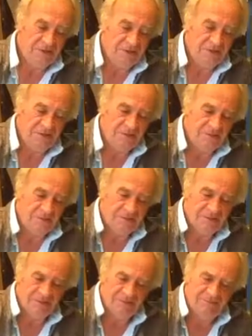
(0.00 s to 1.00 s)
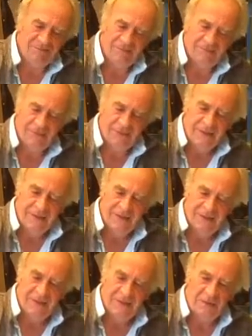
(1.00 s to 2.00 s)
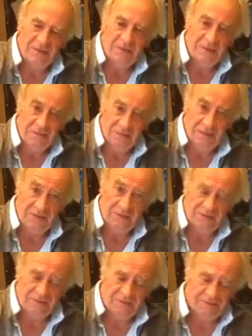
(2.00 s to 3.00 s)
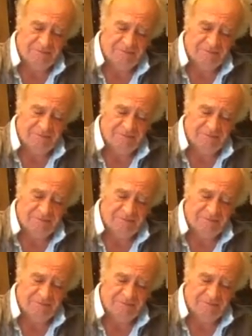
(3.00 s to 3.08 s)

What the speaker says: It's quite something at 4:05